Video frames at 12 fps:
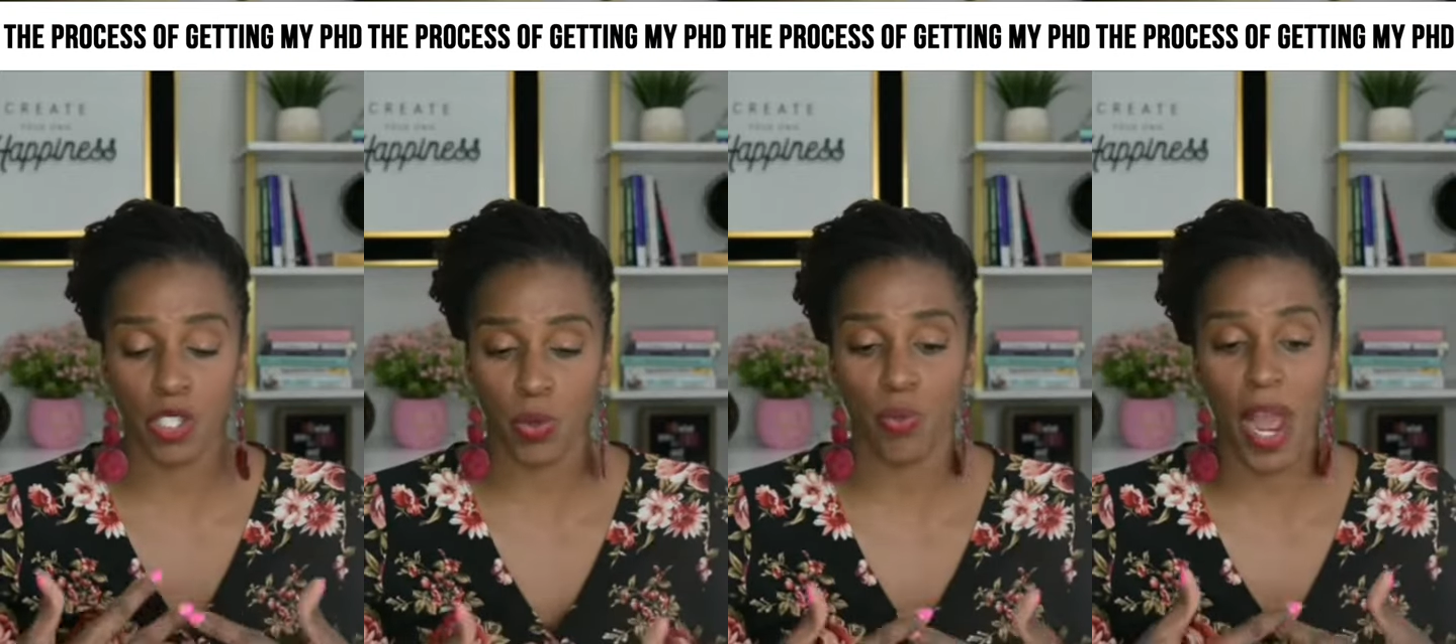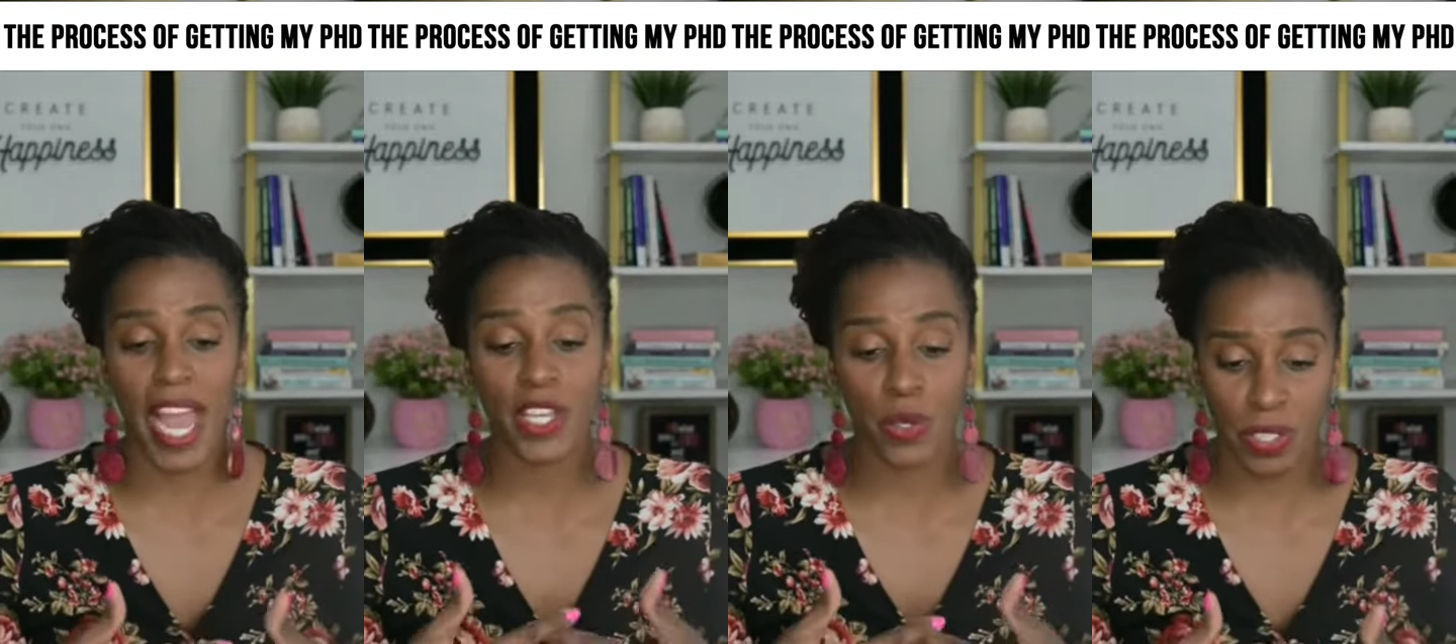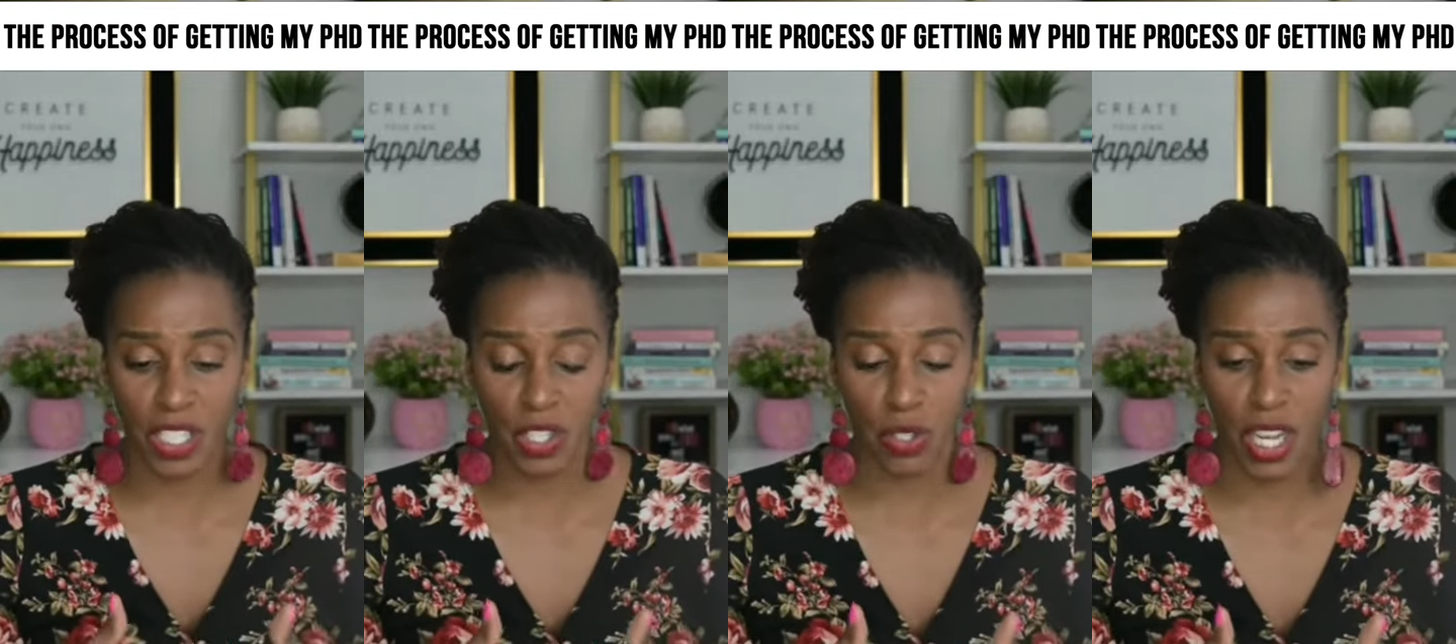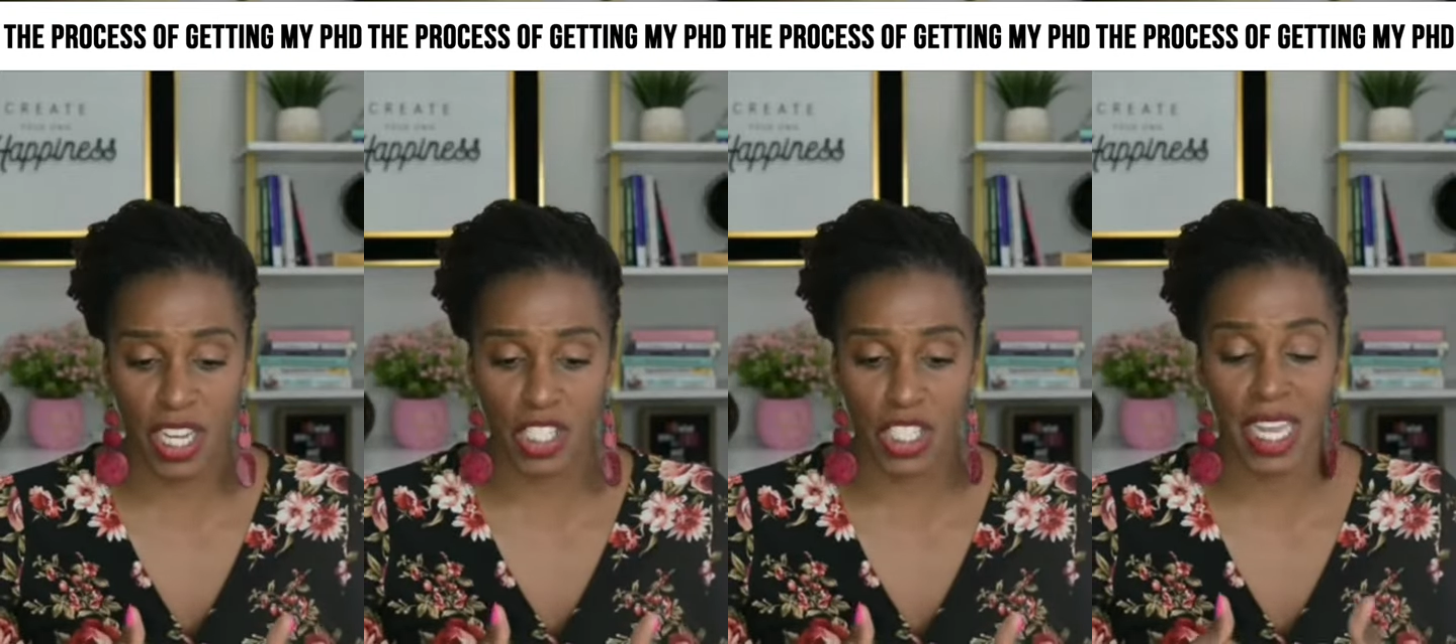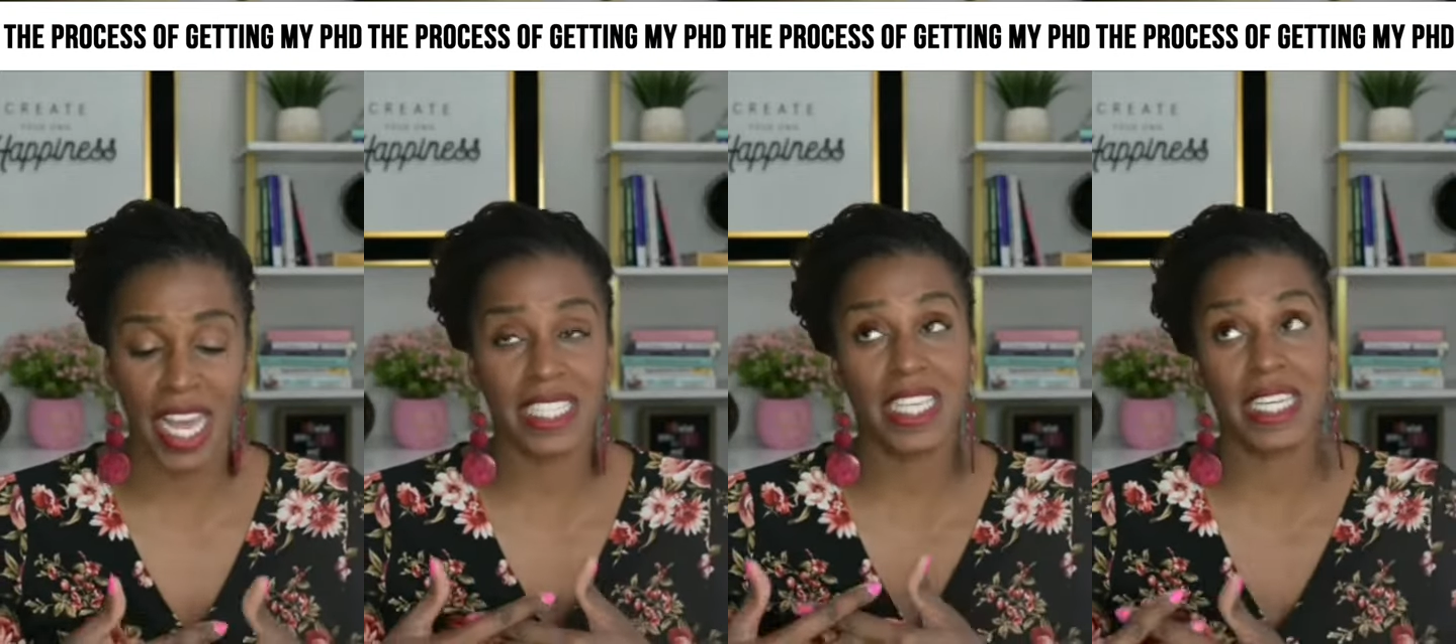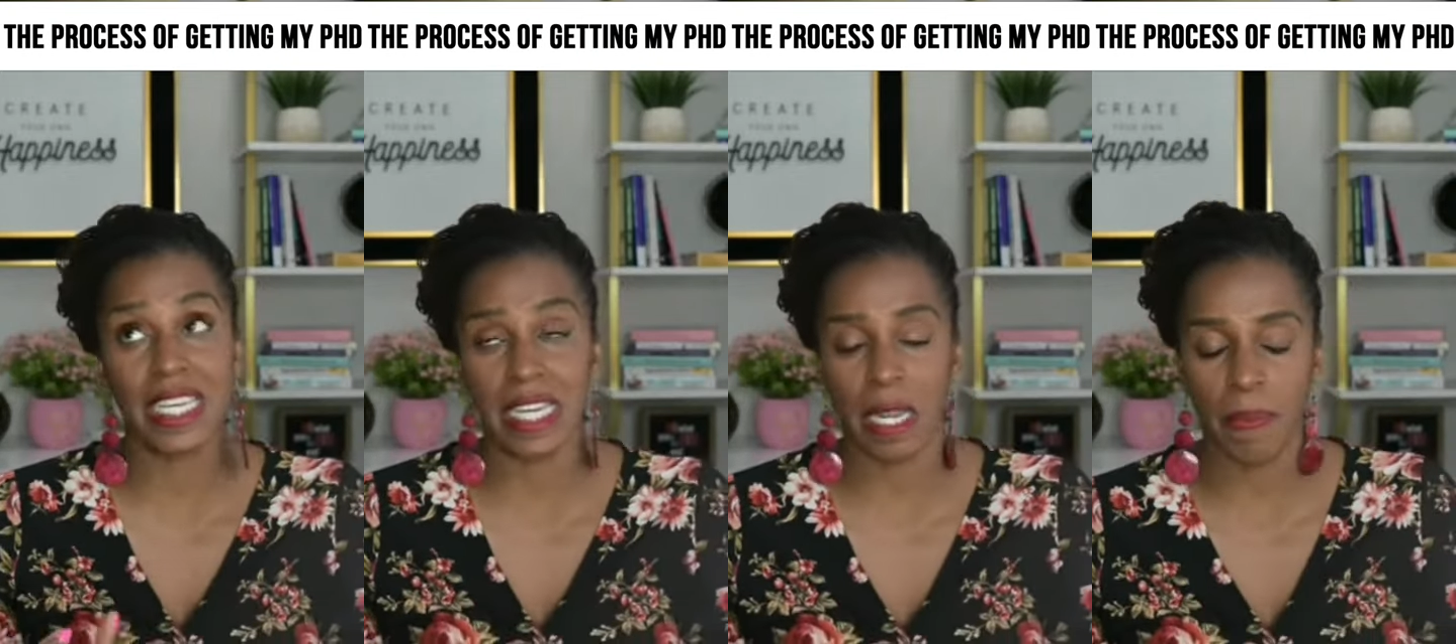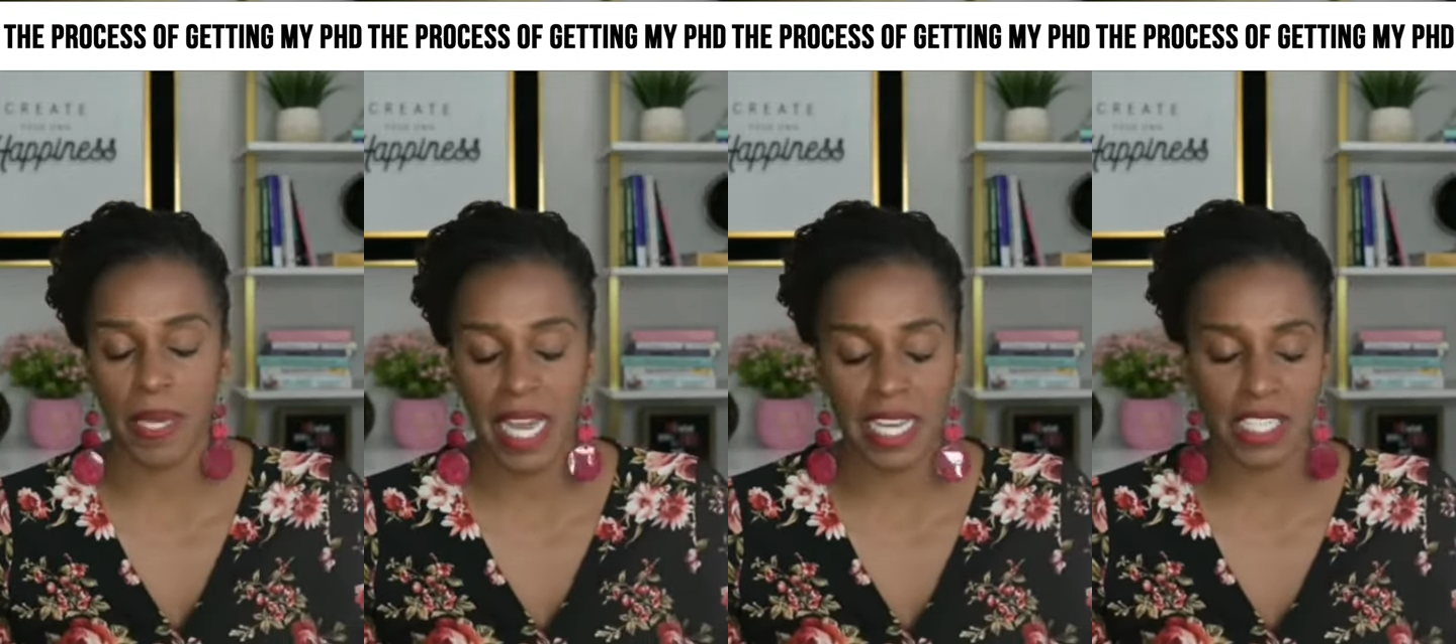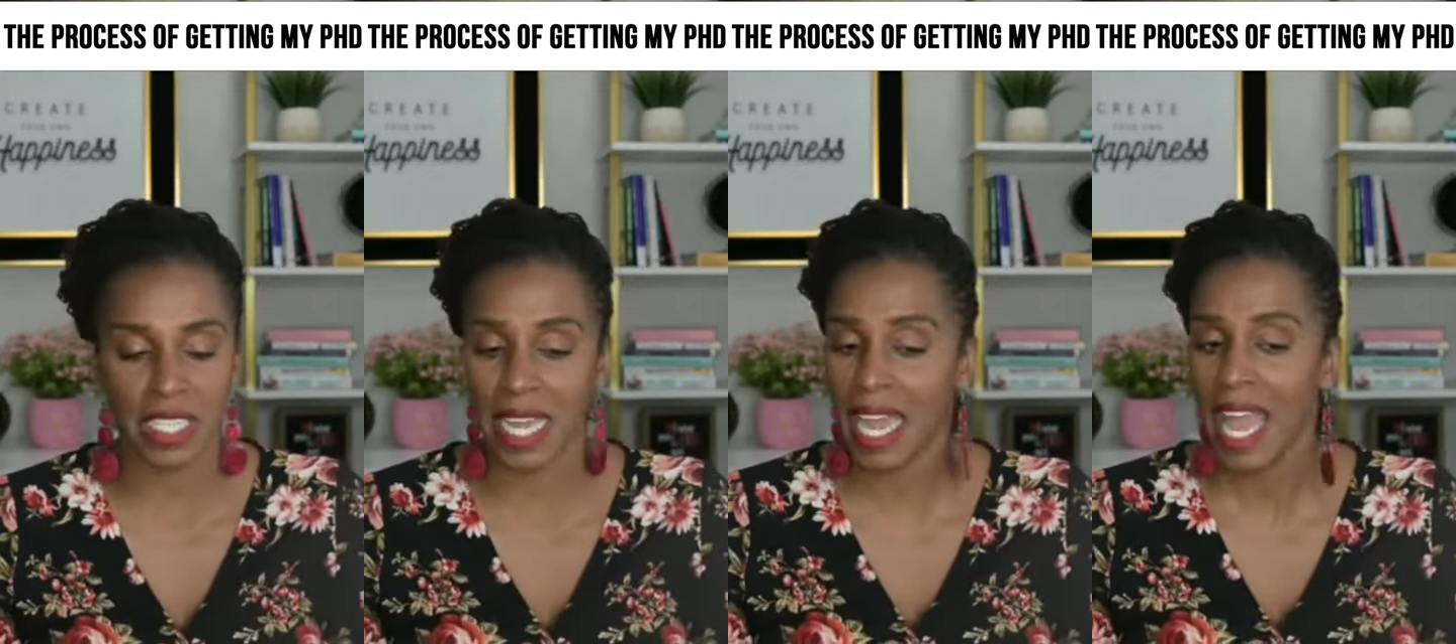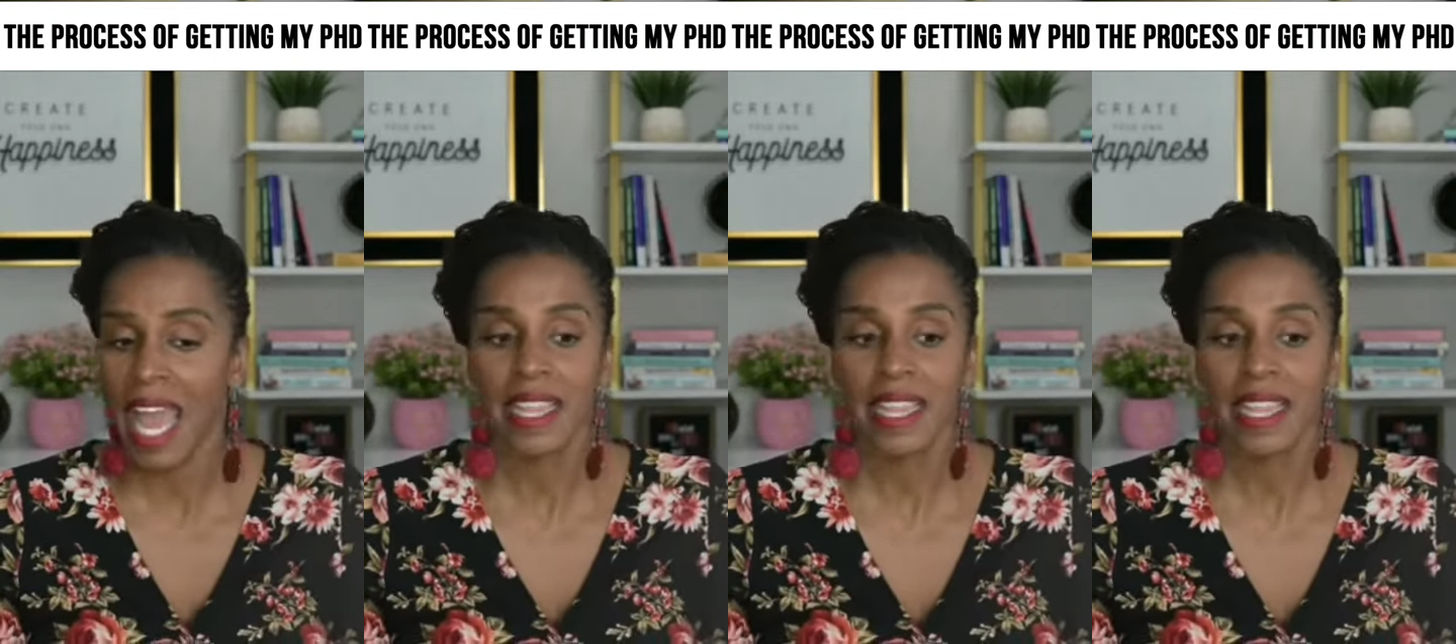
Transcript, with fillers: to write your dissertation and to get a PhD.